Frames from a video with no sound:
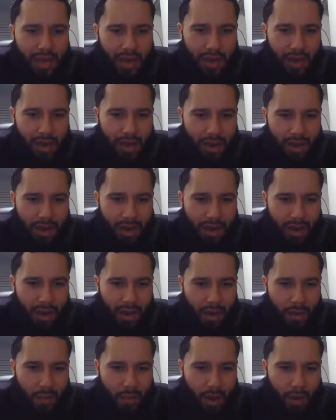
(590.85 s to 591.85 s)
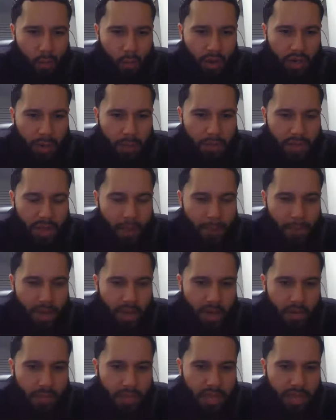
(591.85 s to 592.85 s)
I want to be a
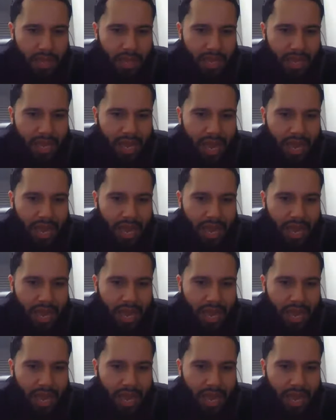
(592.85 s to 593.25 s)
better me.